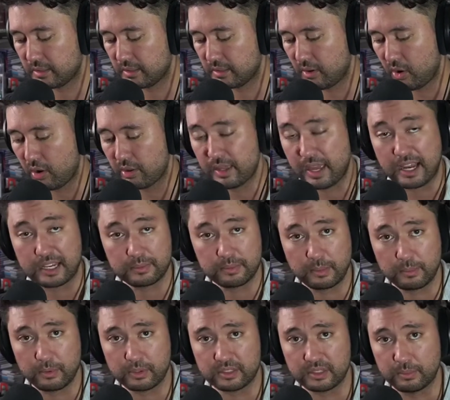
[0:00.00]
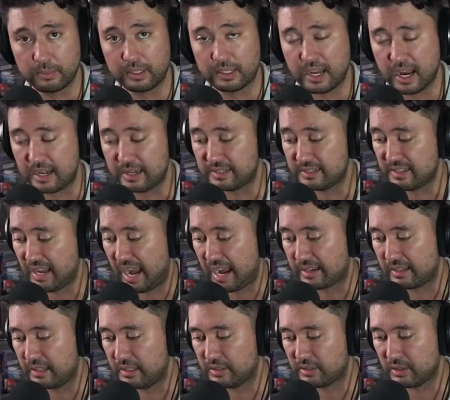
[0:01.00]
all the X-Men books have been kind of
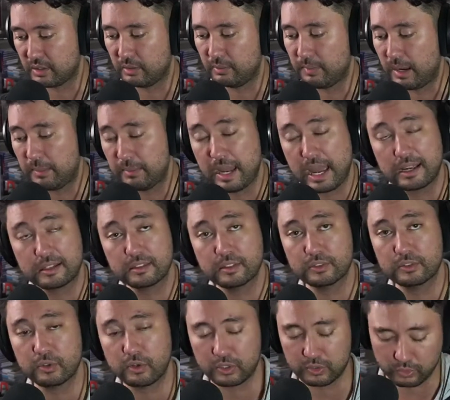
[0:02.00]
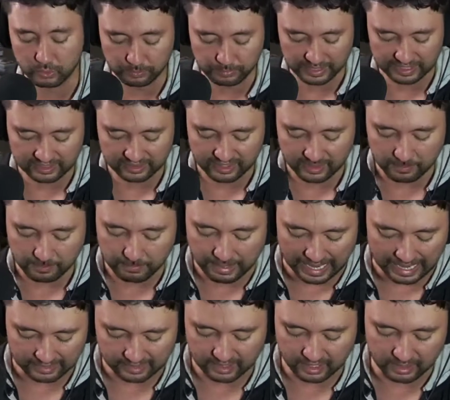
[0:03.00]
stagnant, so maybe X of Swords will pick them
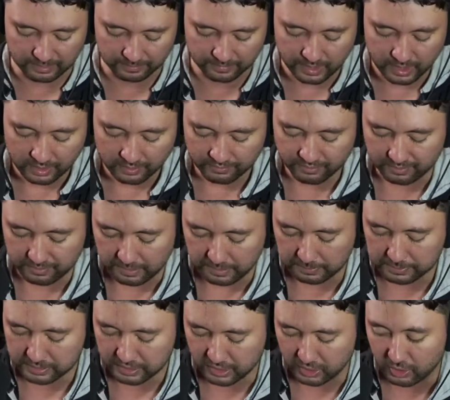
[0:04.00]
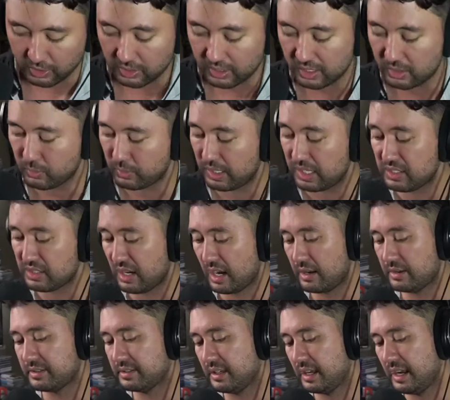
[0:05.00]
back up from obscurity. We
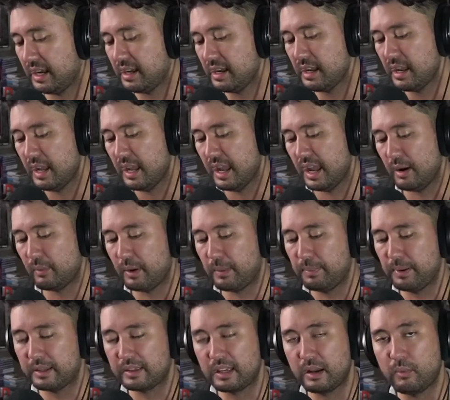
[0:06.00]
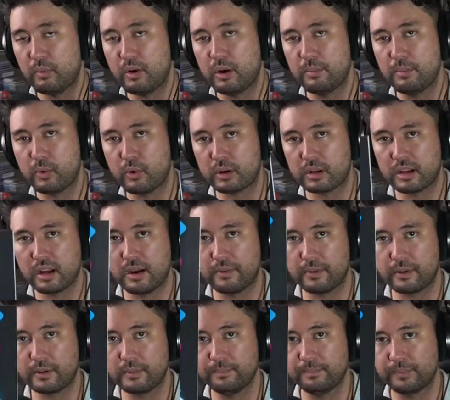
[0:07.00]
shall see. And we picked up 1 more
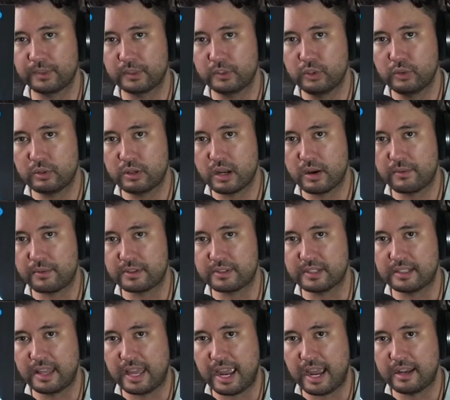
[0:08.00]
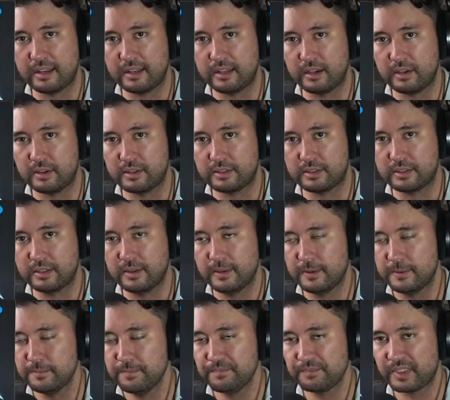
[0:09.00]
cover, 2 covers of that. Here's
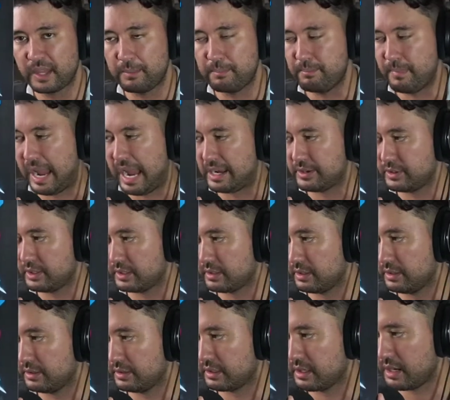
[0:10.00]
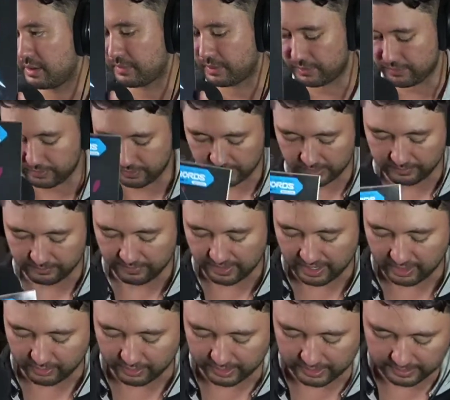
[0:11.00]
Magic on the cover for the
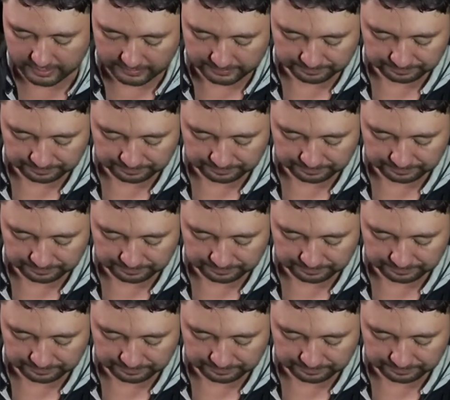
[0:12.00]
variant.